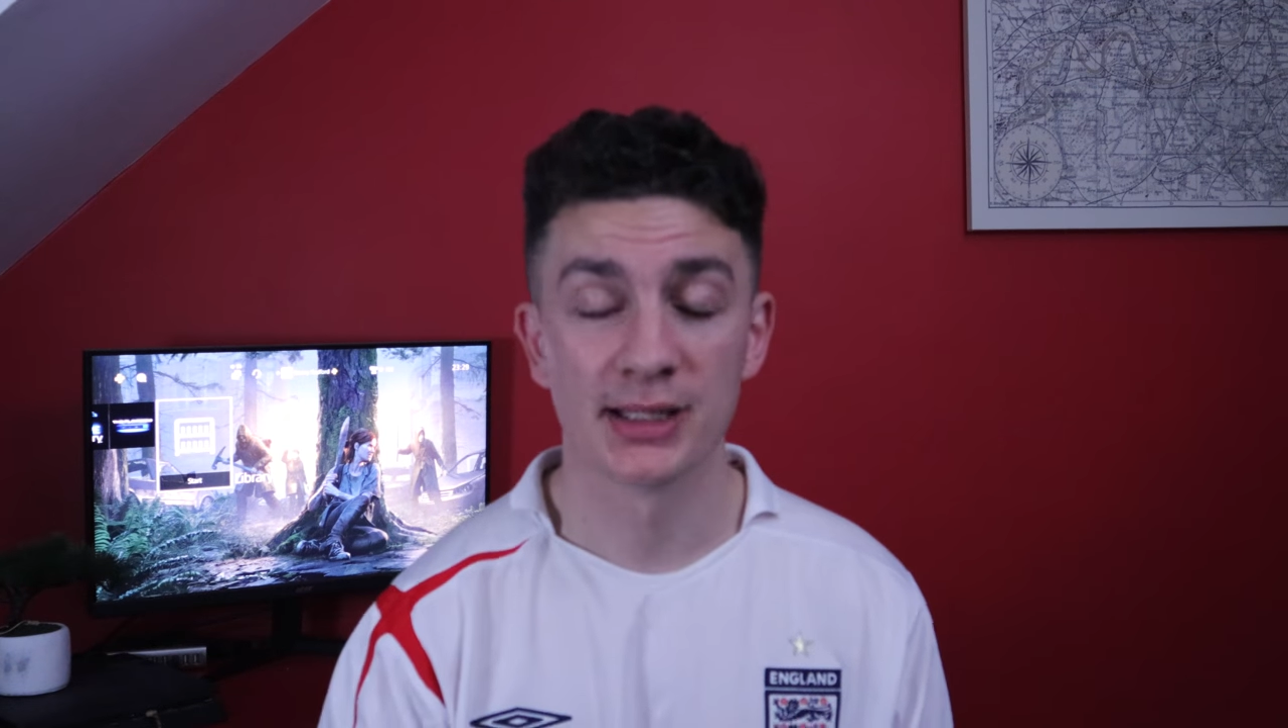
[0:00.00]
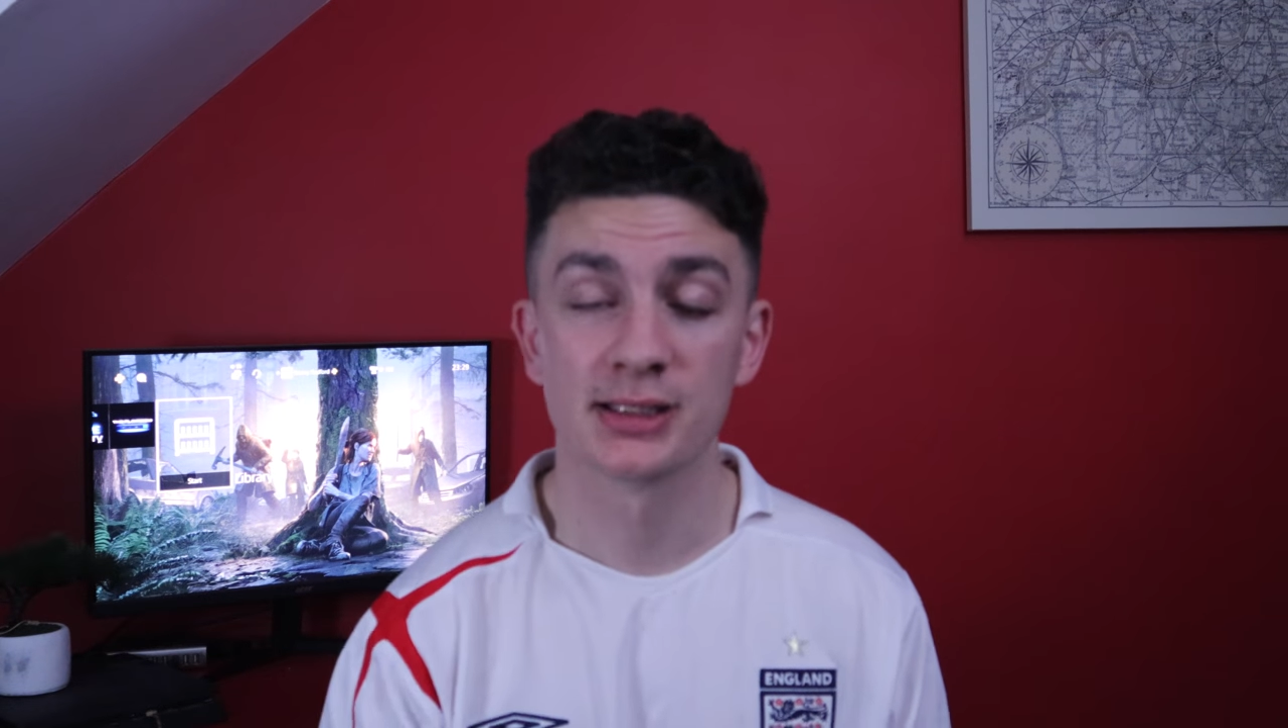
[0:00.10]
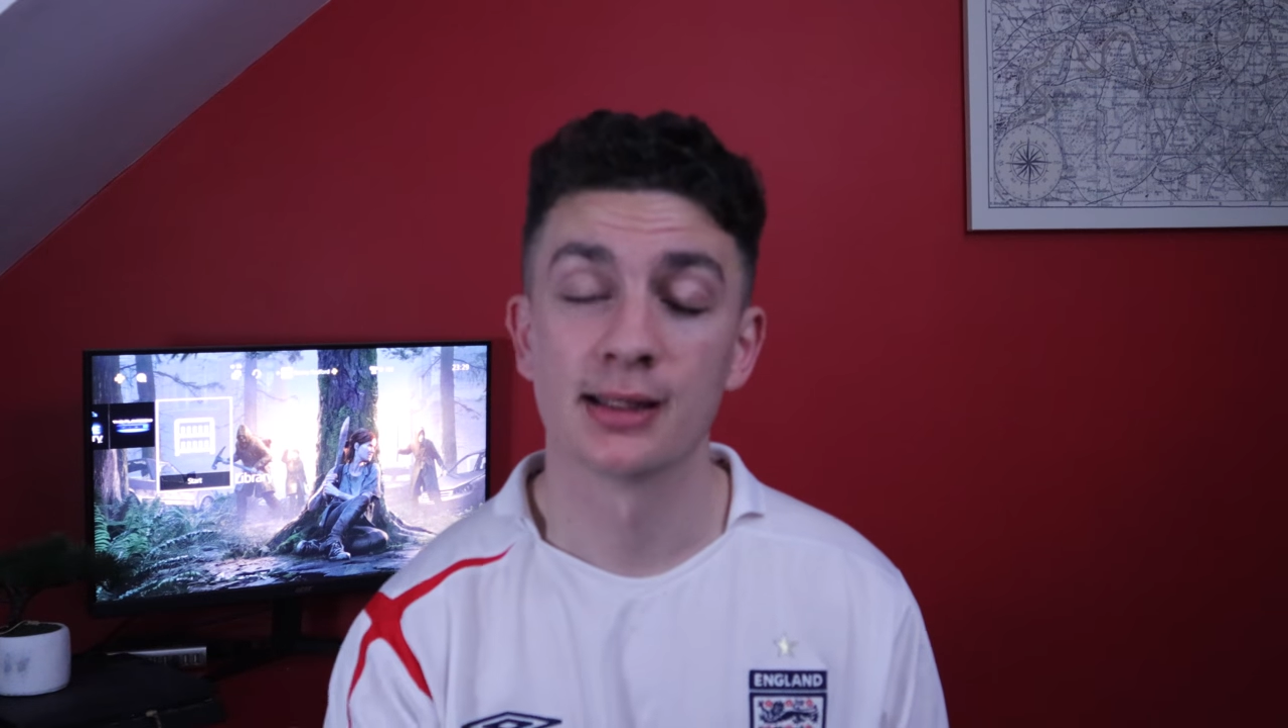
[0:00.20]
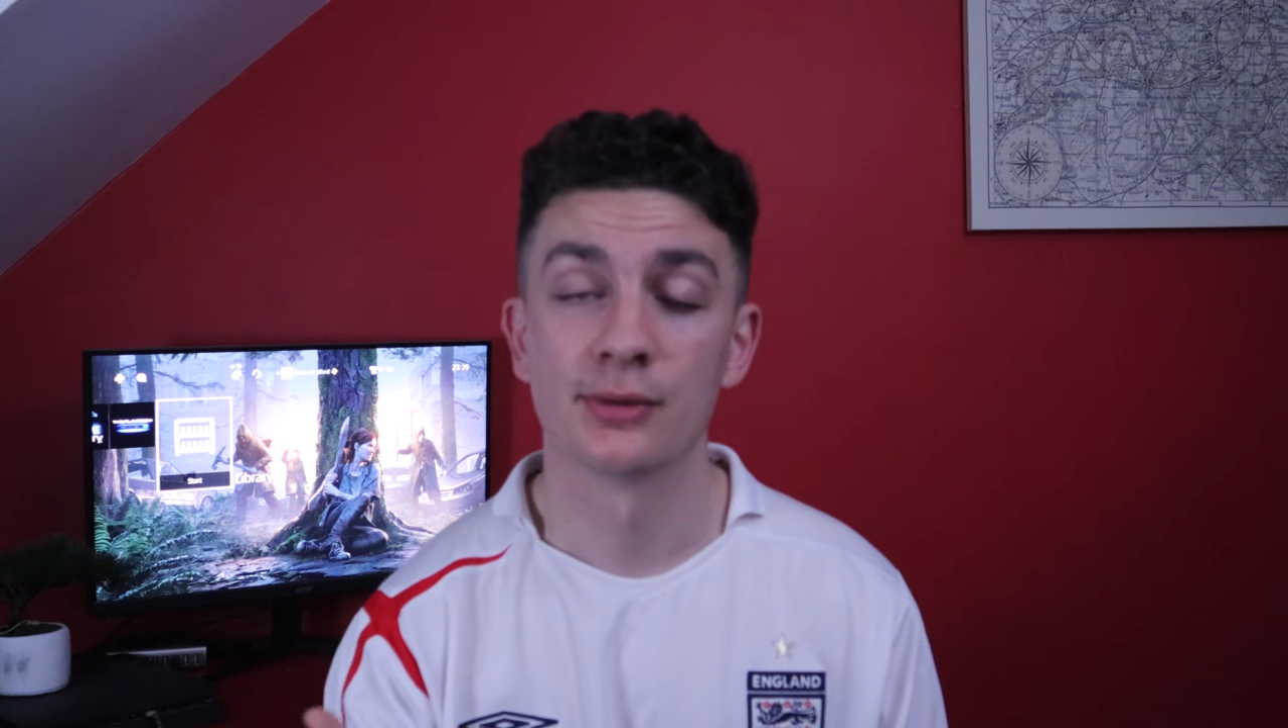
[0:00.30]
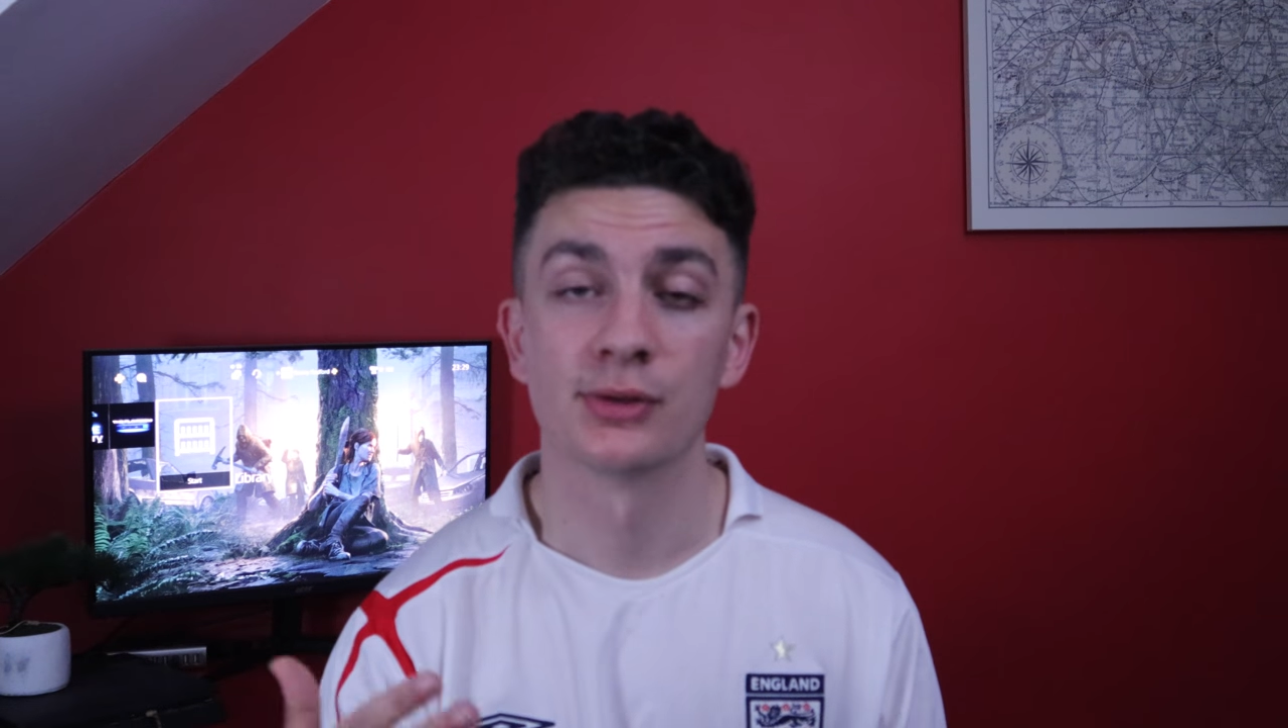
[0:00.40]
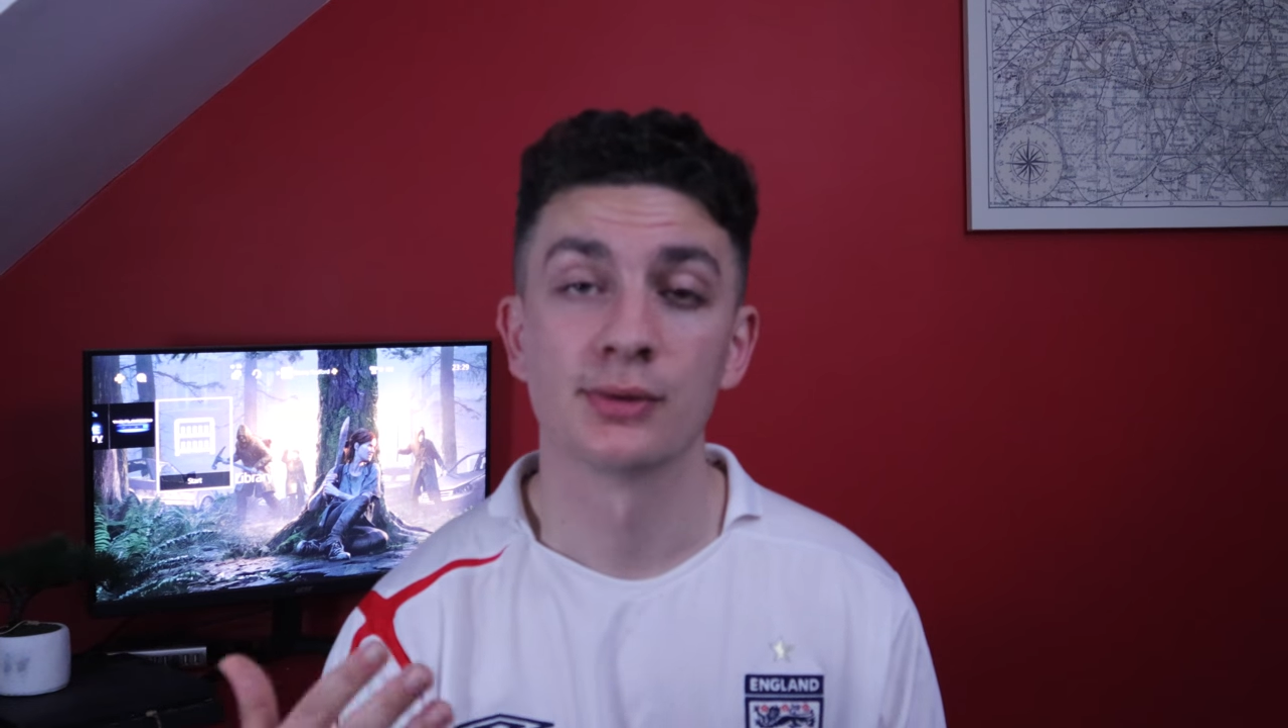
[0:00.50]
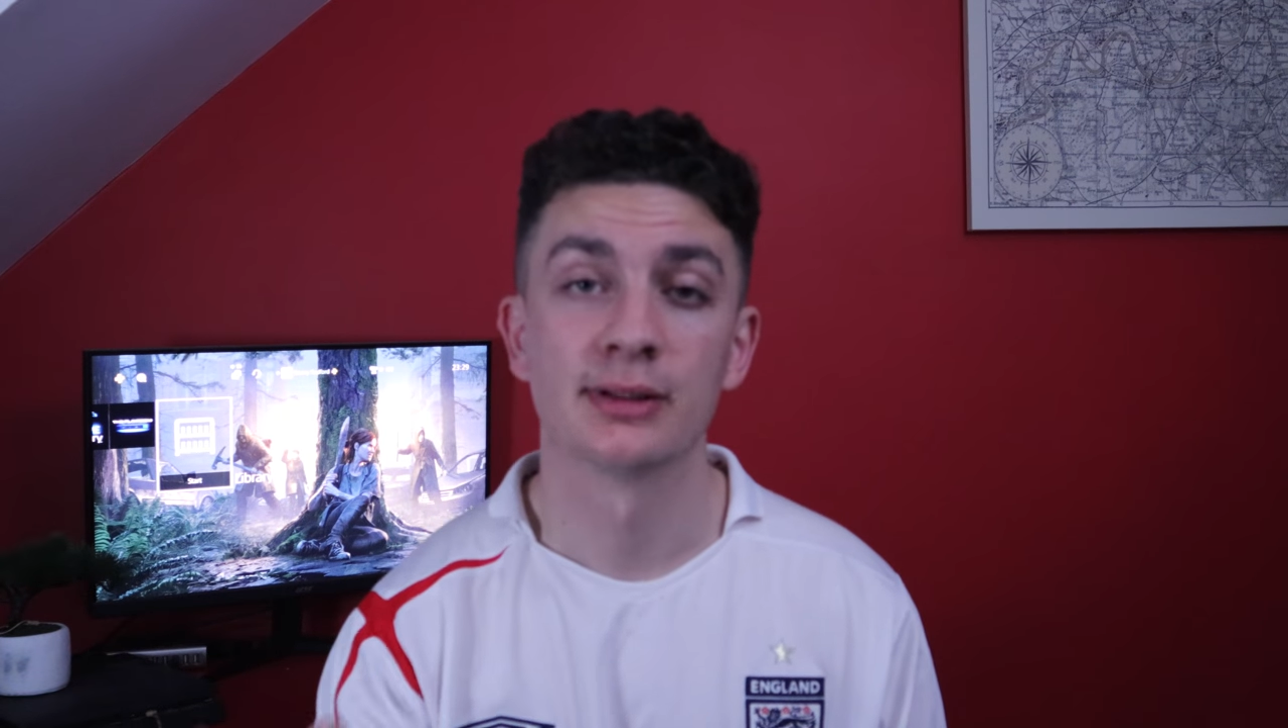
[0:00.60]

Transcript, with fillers: better they'll do